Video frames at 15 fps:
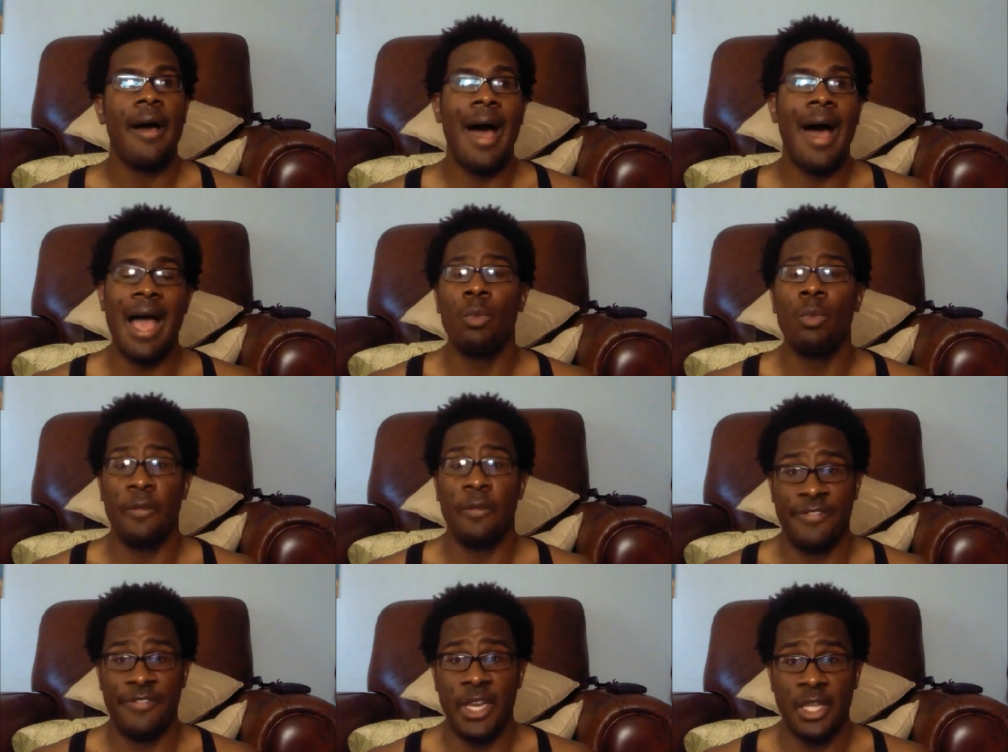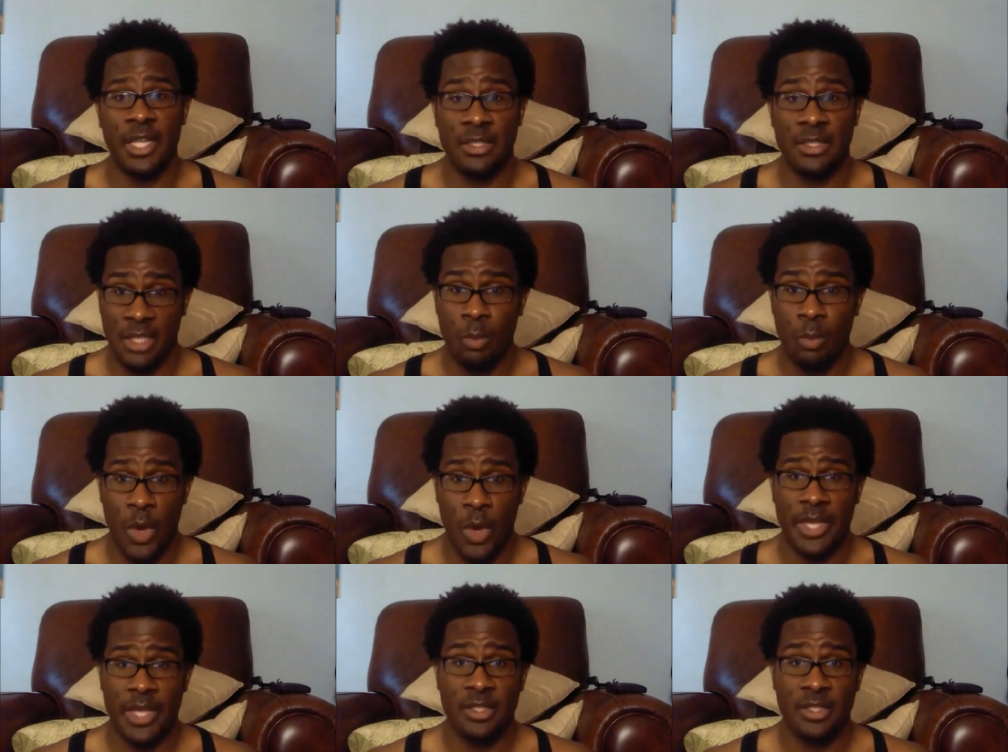I will fit in some
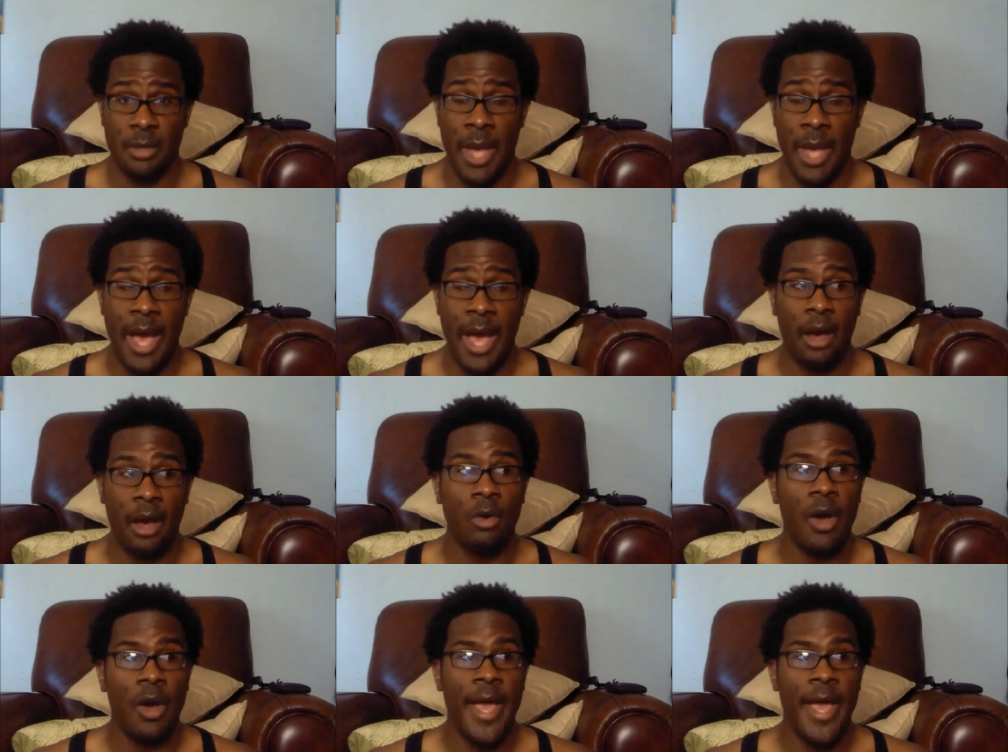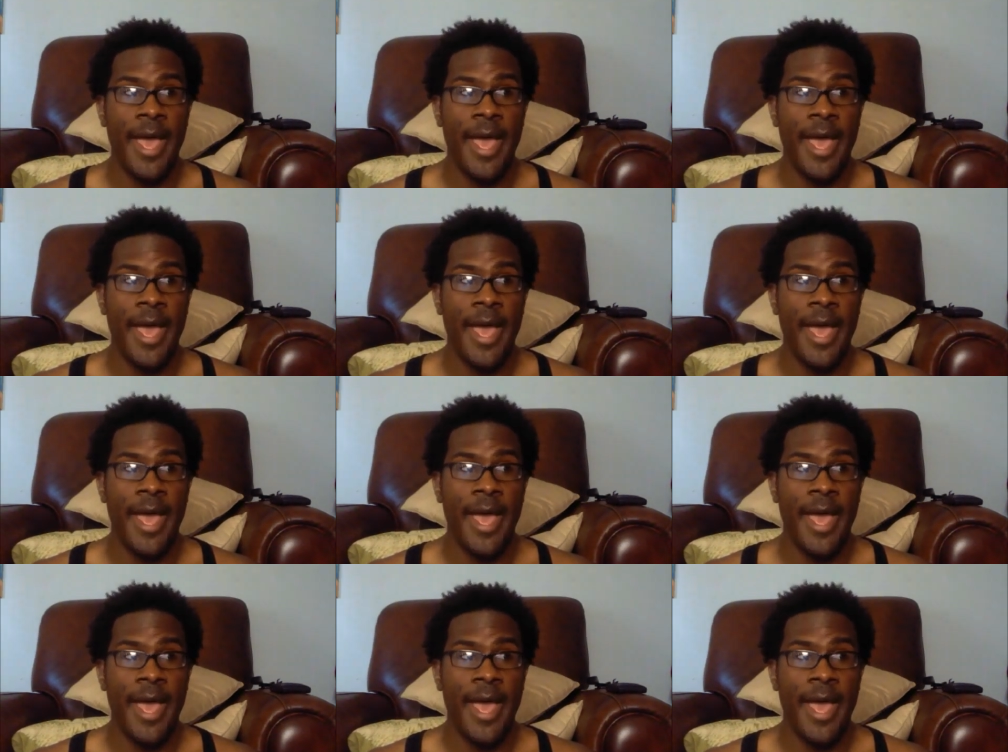way, somehow,